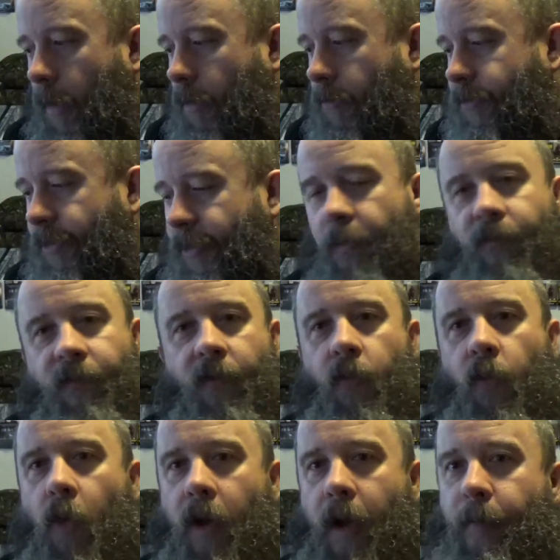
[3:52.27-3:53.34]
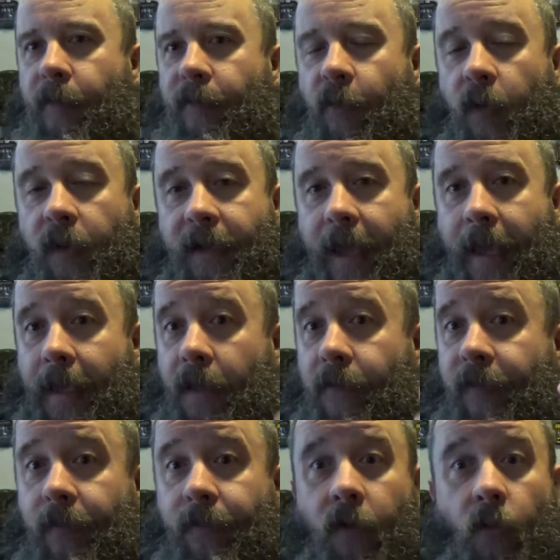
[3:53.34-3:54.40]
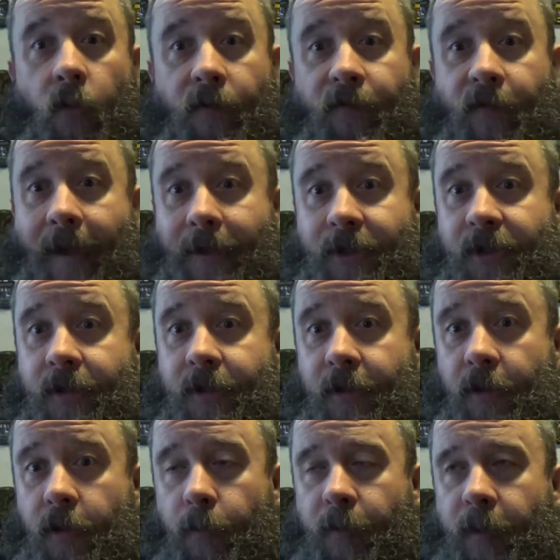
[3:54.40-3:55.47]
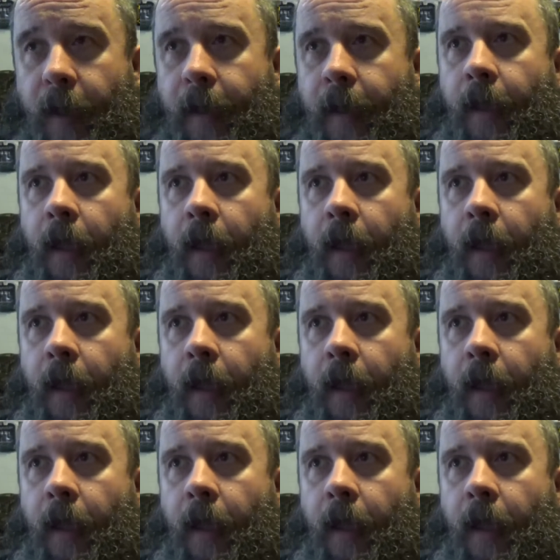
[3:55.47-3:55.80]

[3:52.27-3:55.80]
Do you do Warhammer 40K? If you do, what faction do you play?